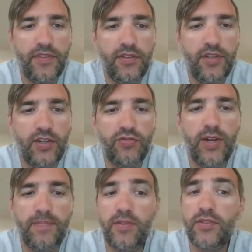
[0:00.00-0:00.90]
They
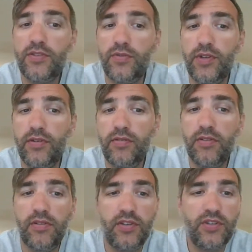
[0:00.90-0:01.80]
drop to the soil.
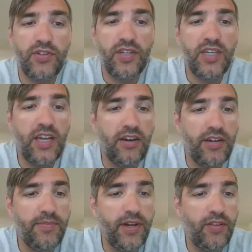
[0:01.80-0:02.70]
They're usually
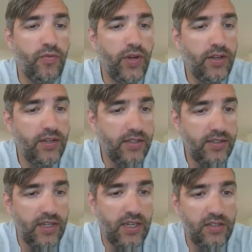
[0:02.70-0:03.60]
carried by the wind, these
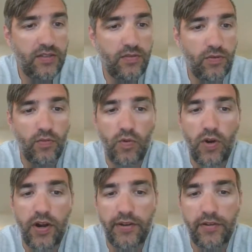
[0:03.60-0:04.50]
seeds, or
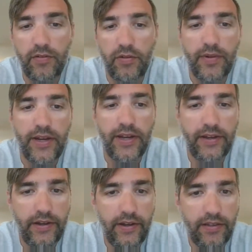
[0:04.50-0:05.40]
water, or by
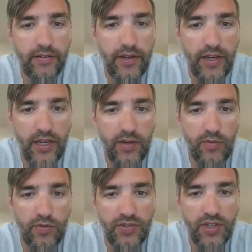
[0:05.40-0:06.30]
other
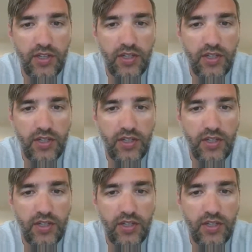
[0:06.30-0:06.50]
animals.